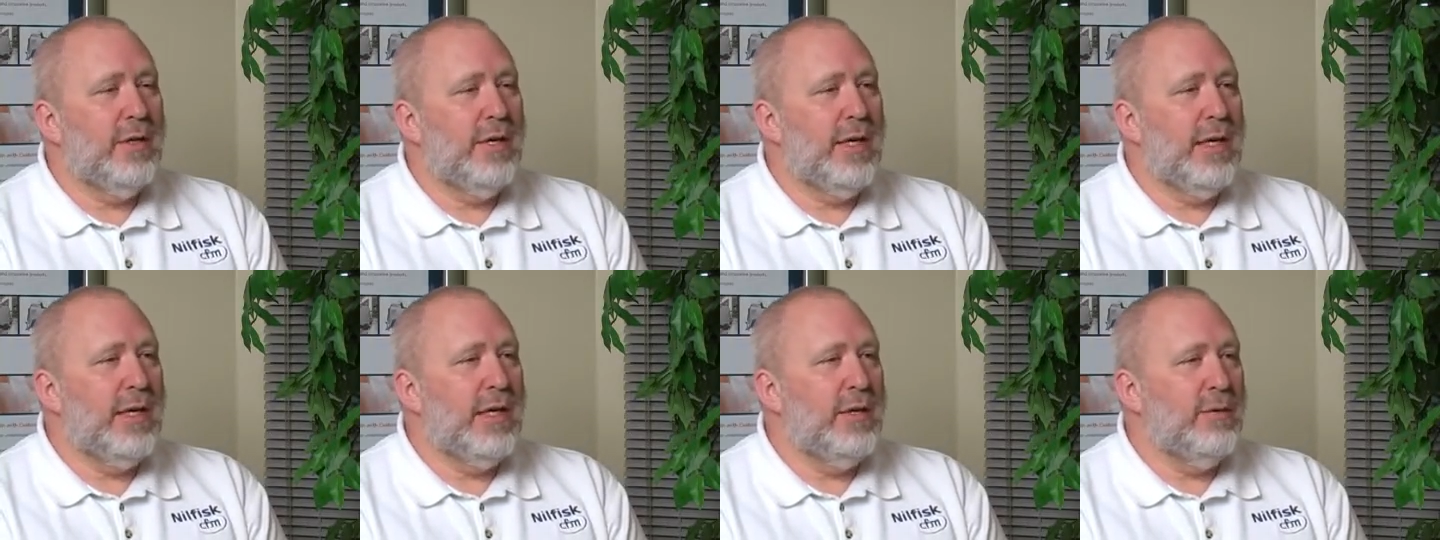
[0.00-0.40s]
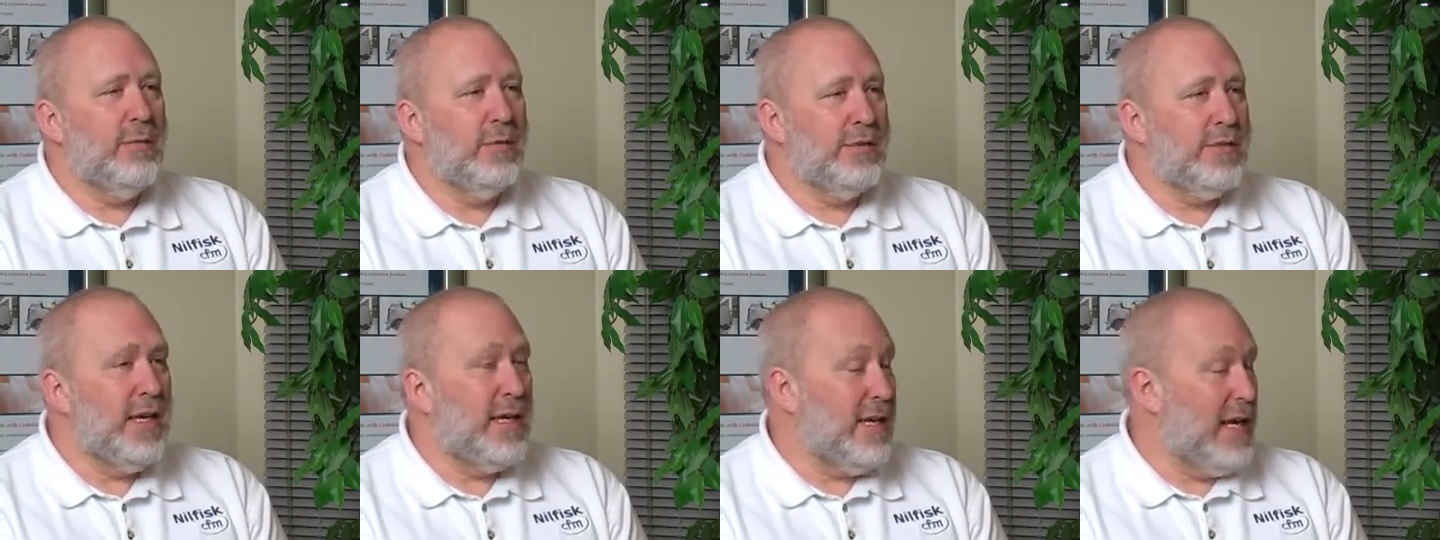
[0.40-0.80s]
and it
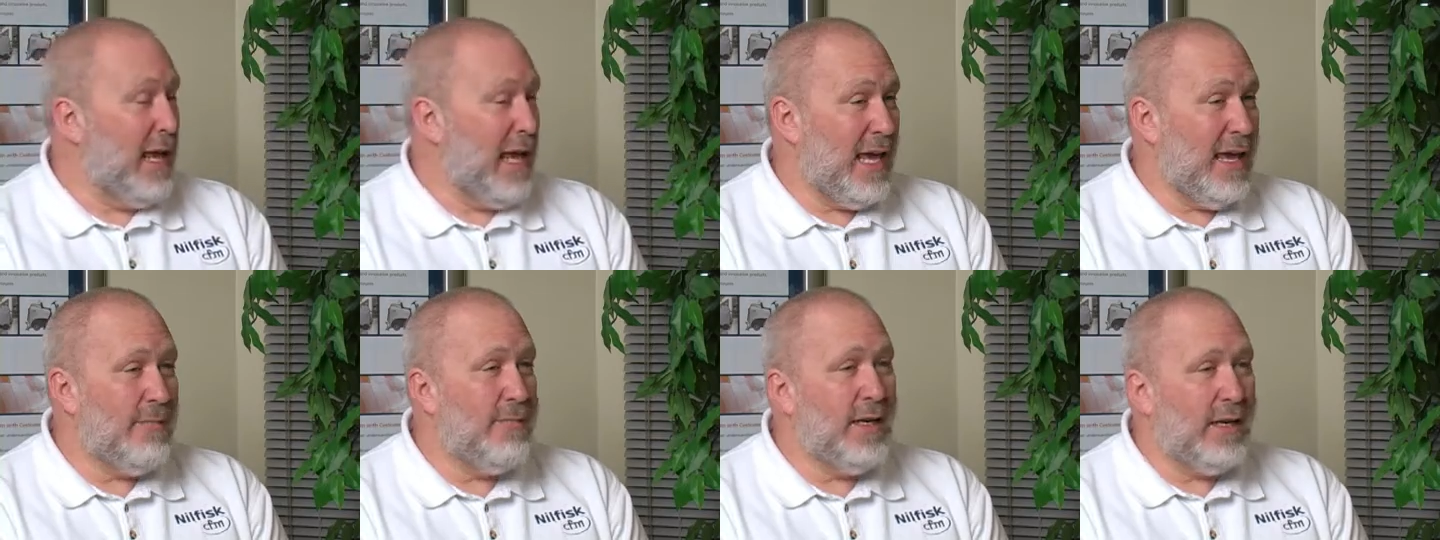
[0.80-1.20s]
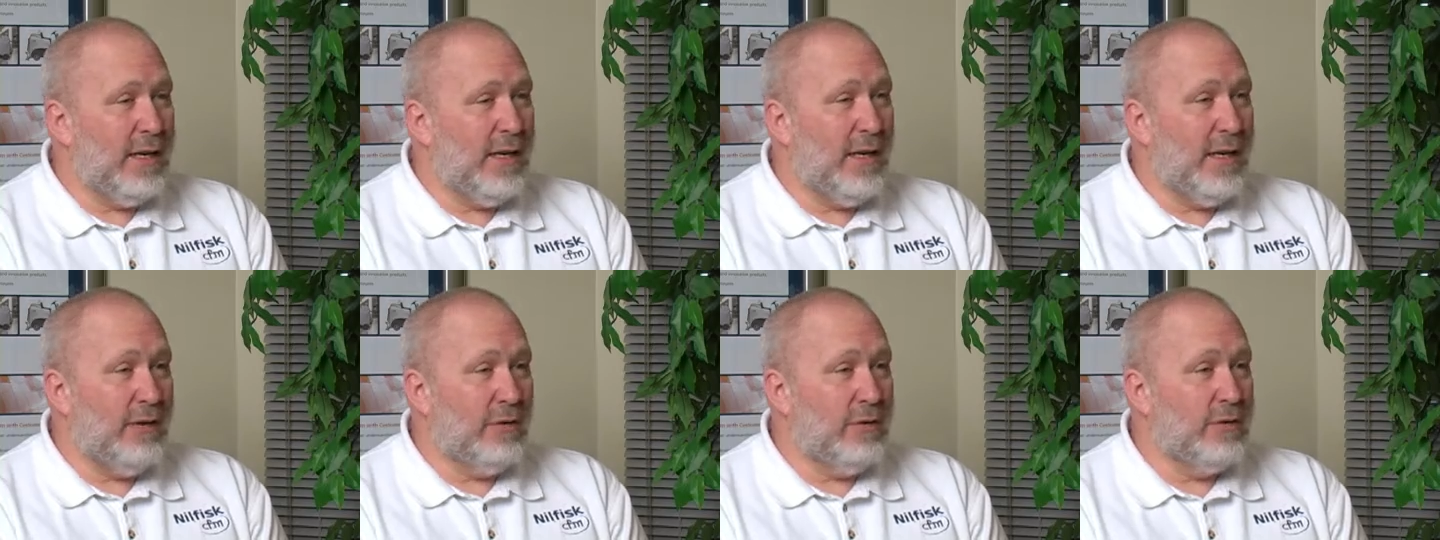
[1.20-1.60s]
will take
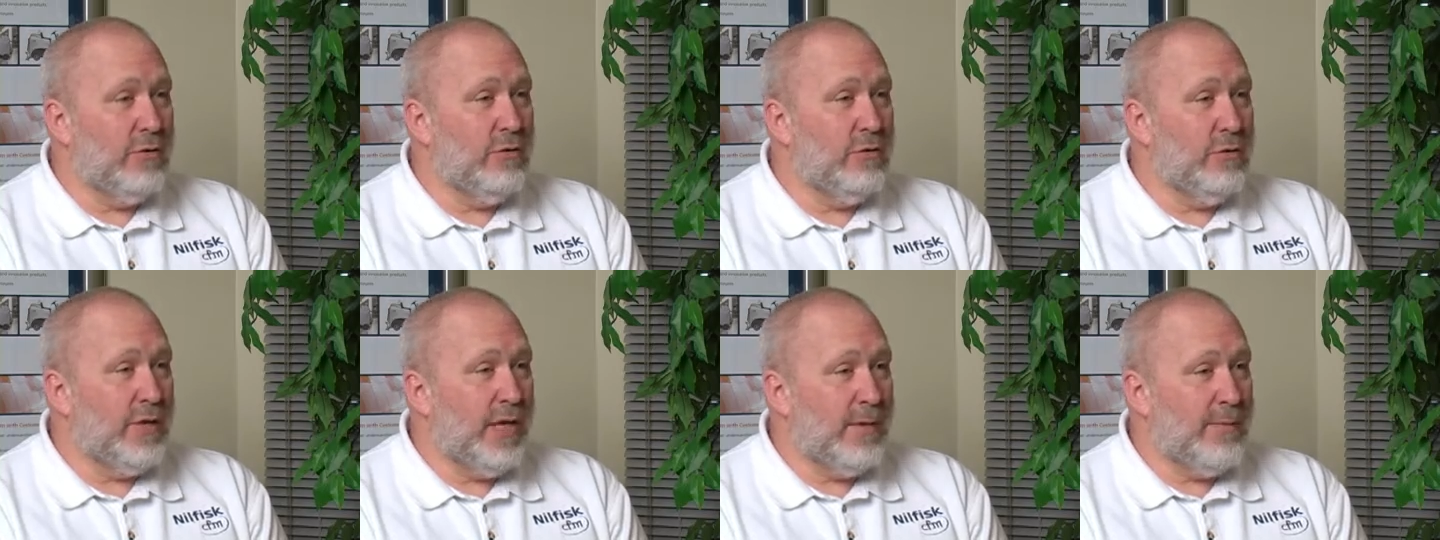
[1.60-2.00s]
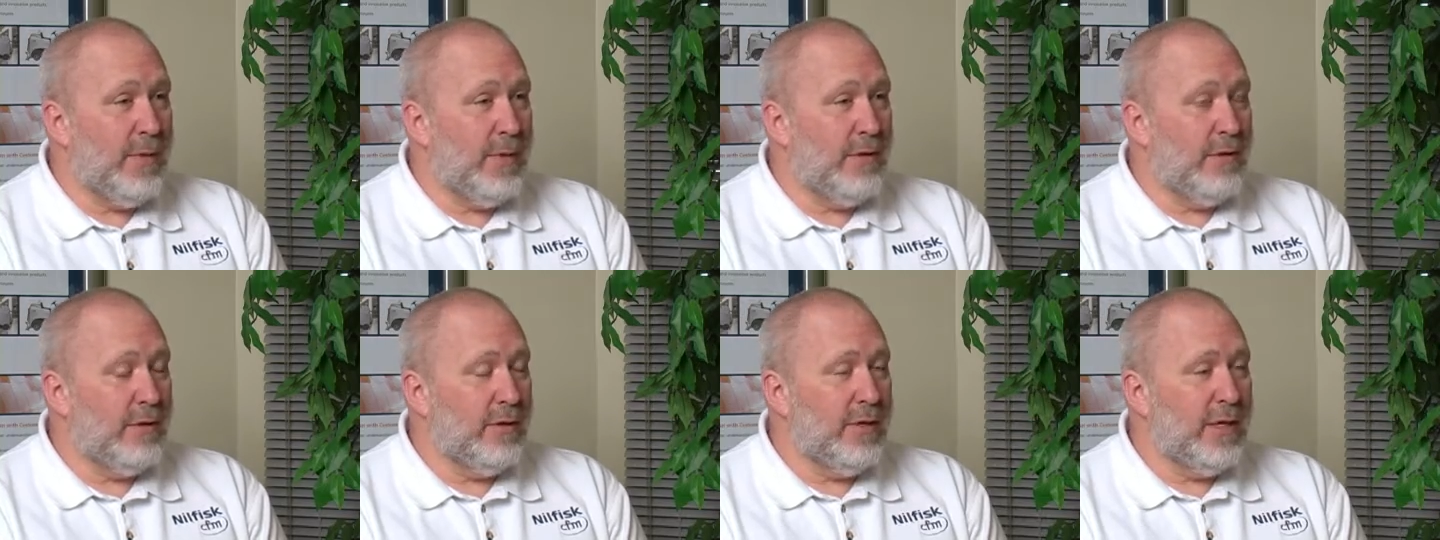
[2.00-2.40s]
ambient air to cool that
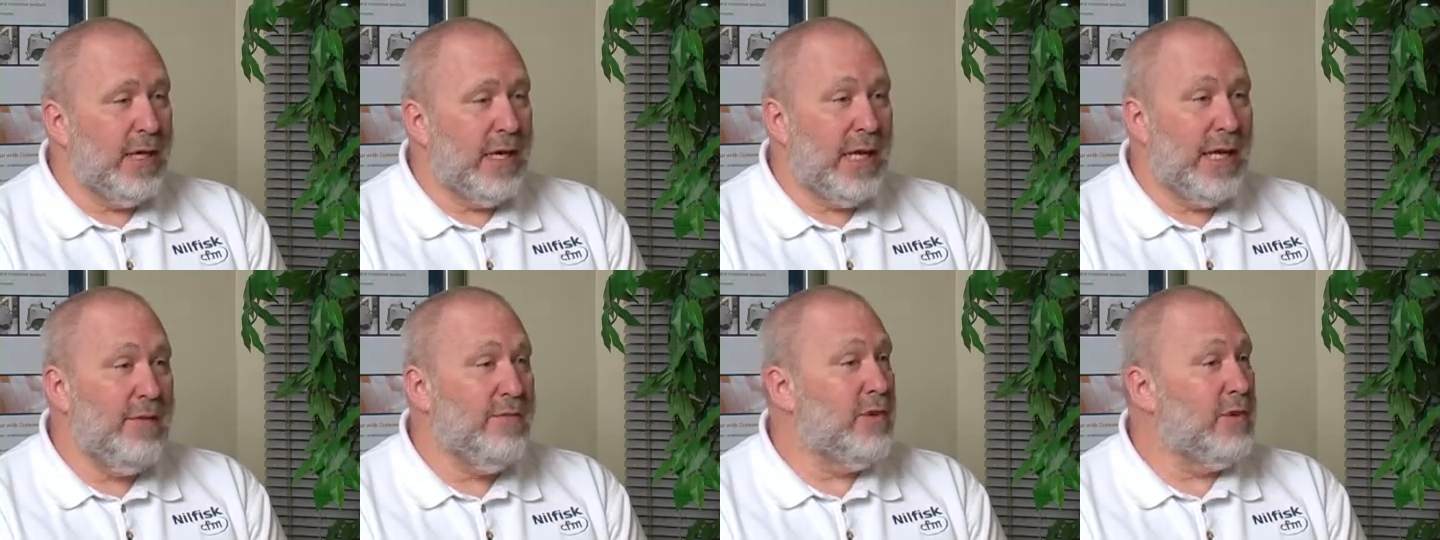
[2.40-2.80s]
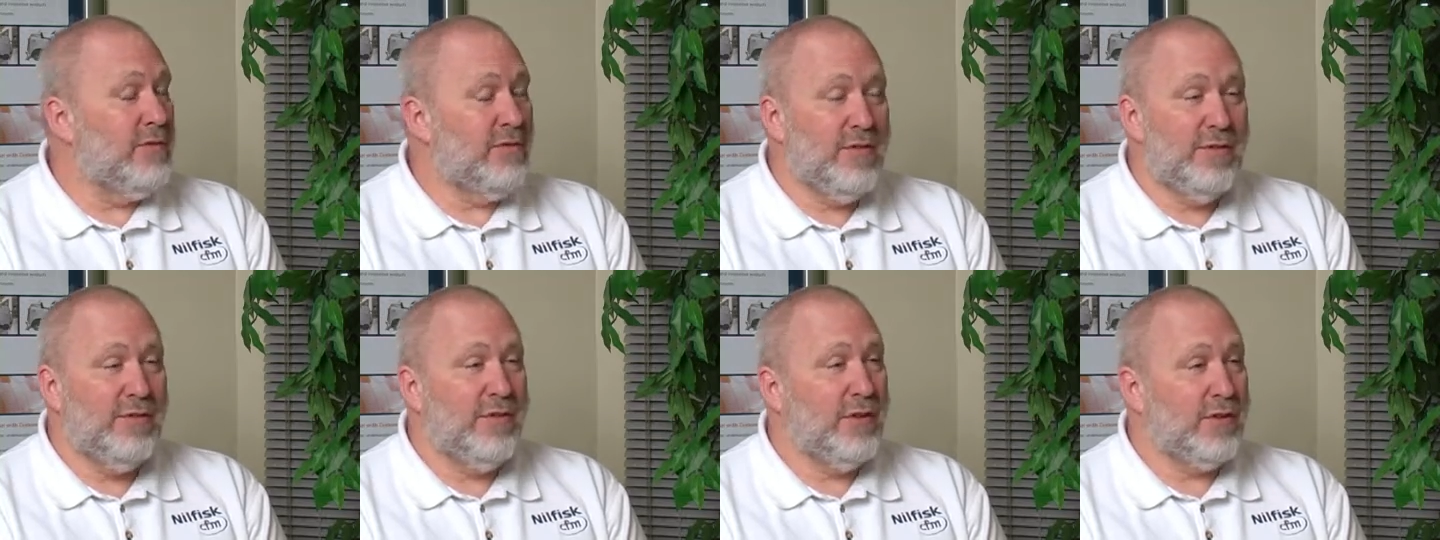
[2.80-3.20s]
motor, even
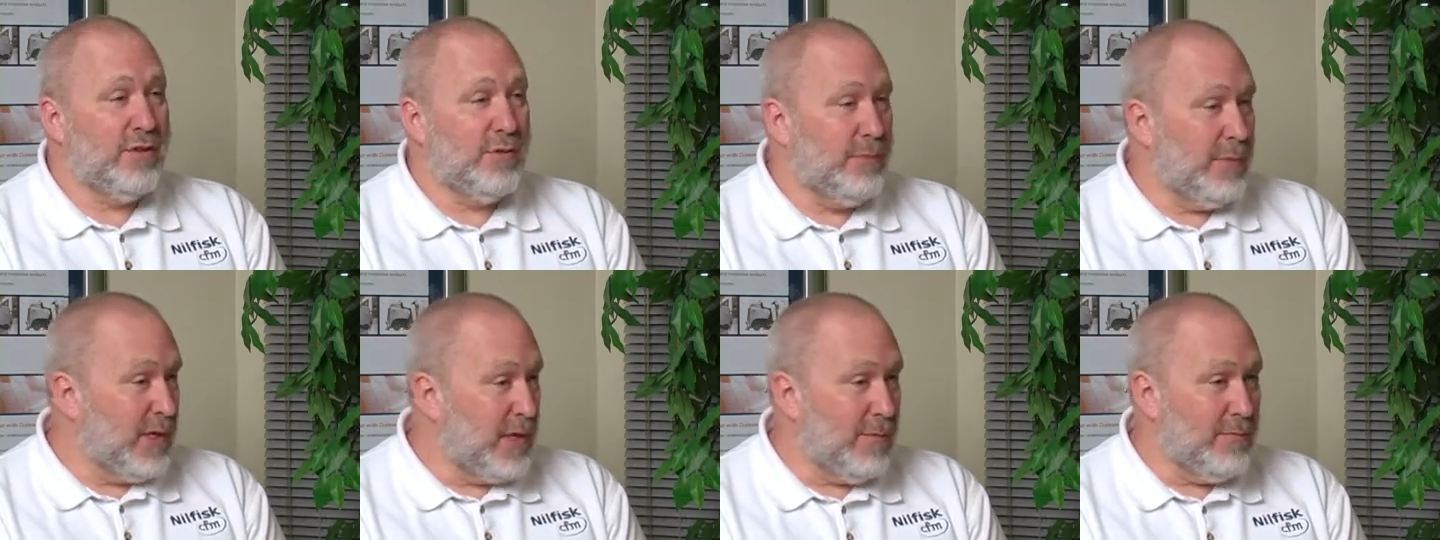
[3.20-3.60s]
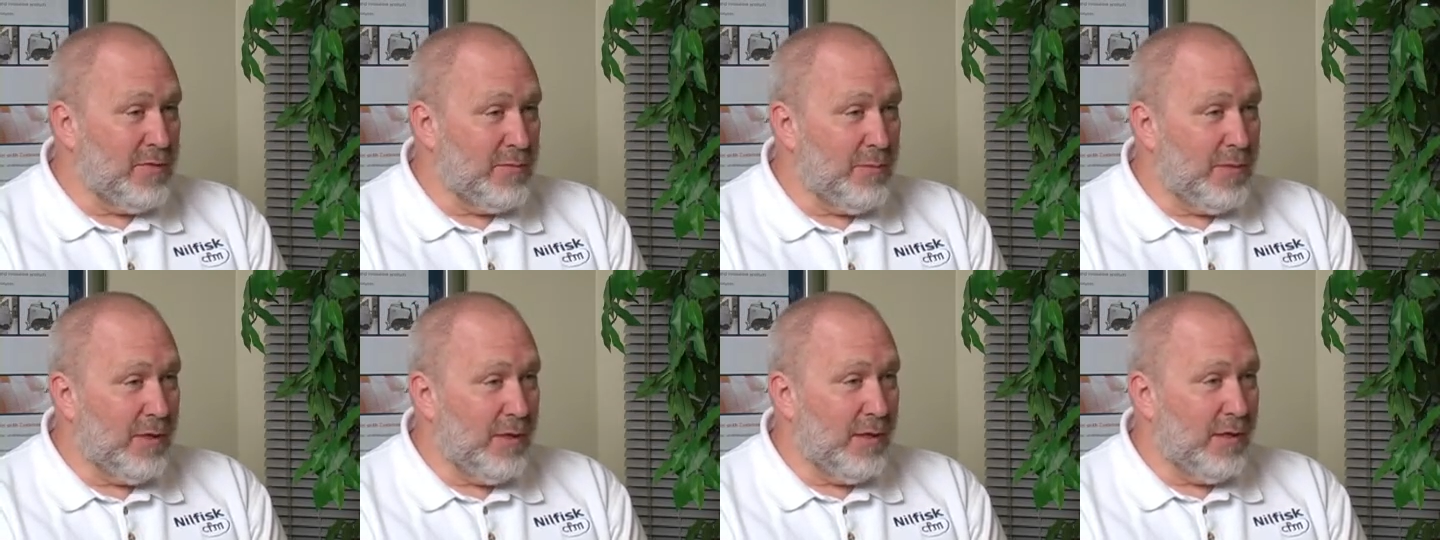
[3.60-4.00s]
if the filter becomes
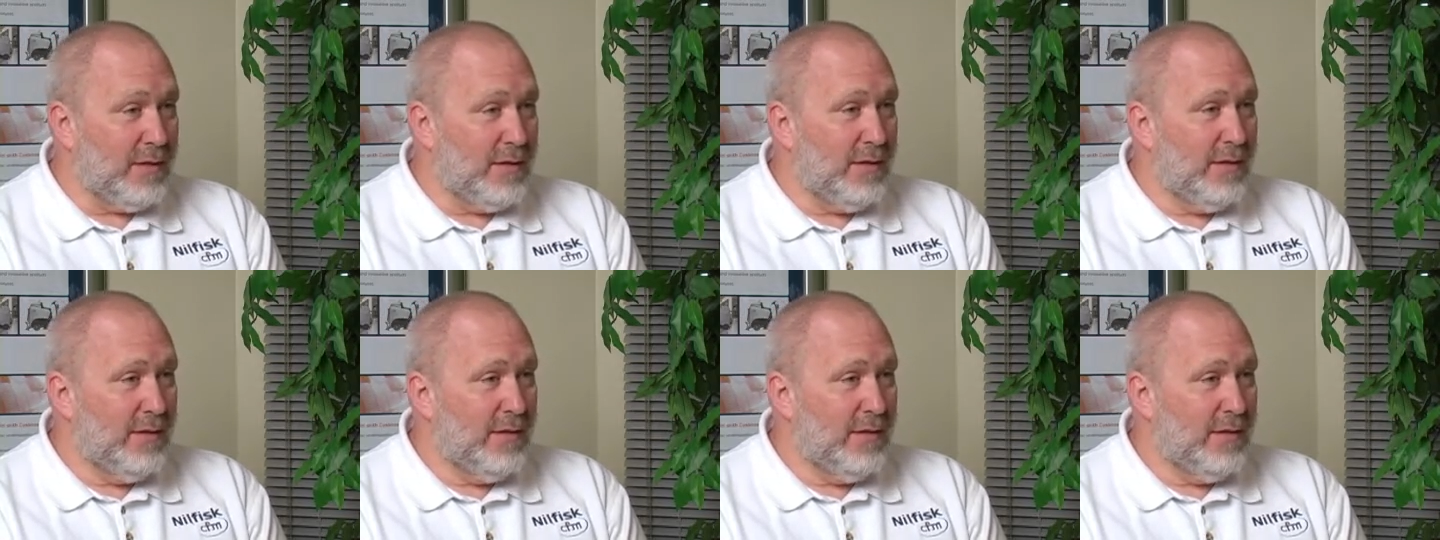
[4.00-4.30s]
plugged.